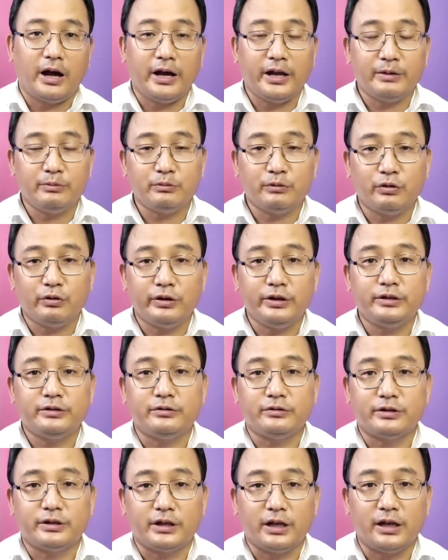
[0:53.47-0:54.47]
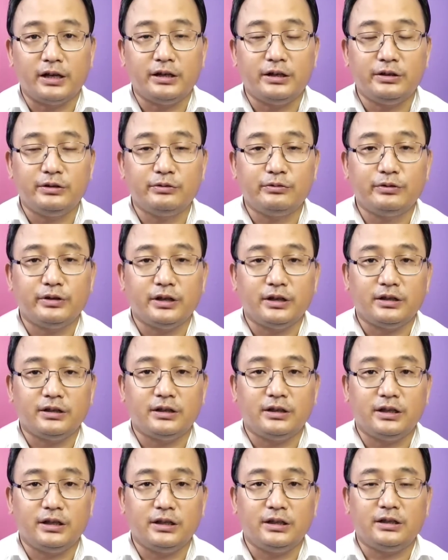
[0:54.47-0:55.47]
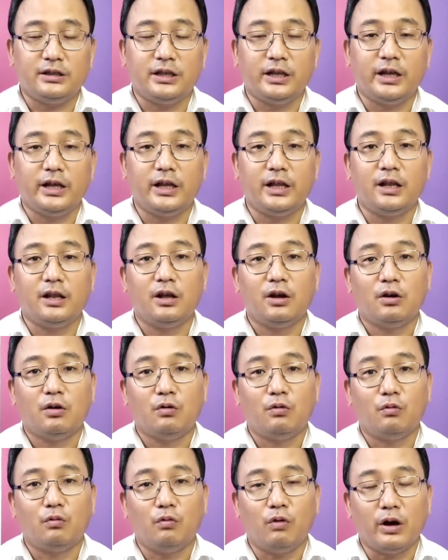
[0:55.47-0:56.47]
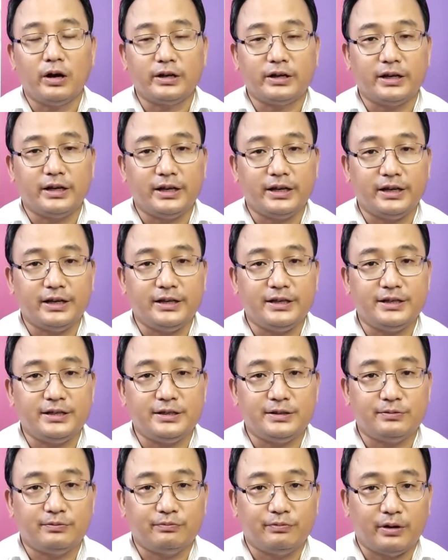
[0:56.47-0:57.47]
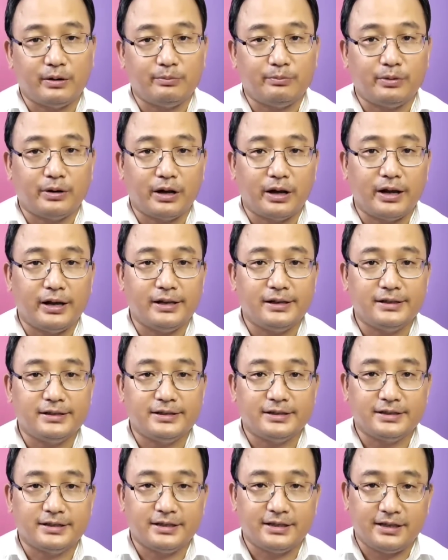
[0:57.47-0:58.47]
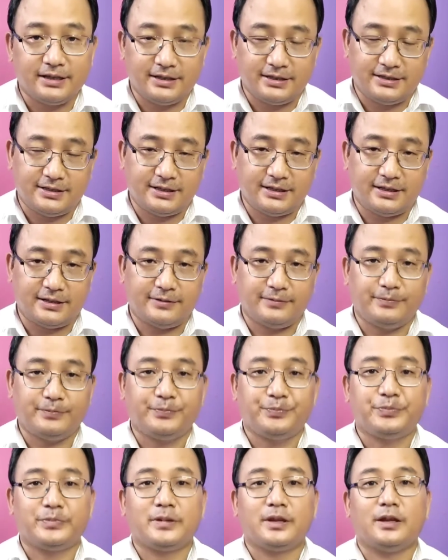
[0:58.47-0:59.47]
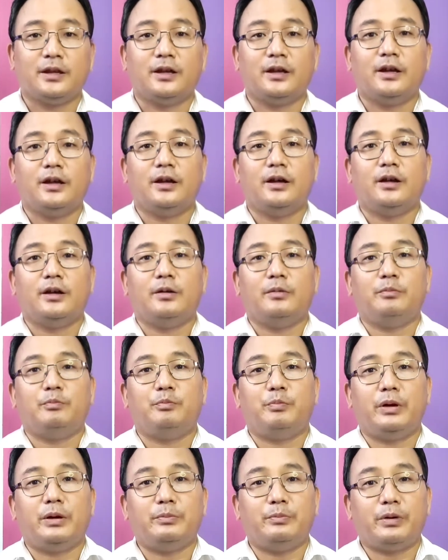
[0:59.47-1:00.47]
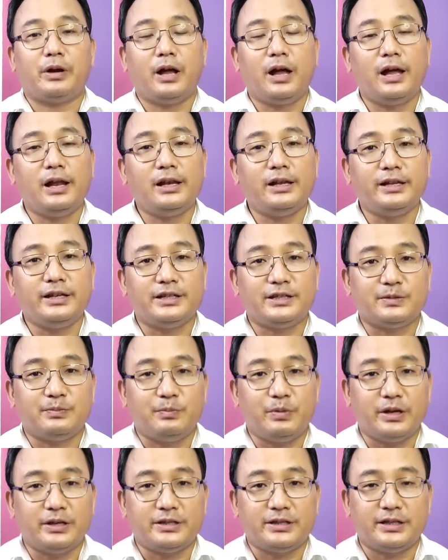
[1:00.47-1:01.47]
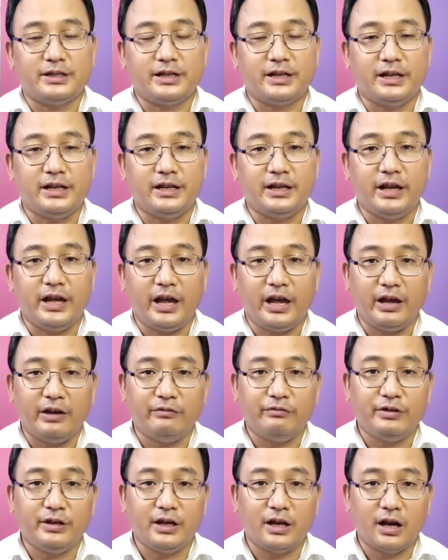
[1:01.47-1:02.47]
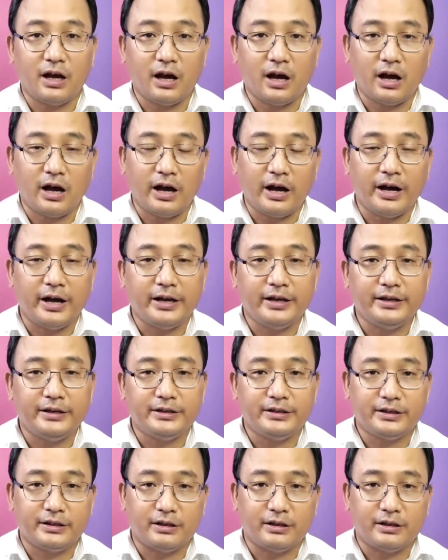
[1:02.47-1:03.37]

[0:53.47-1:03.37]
I am going to tell you in detail what is febrile seizure. Febrile is basically having high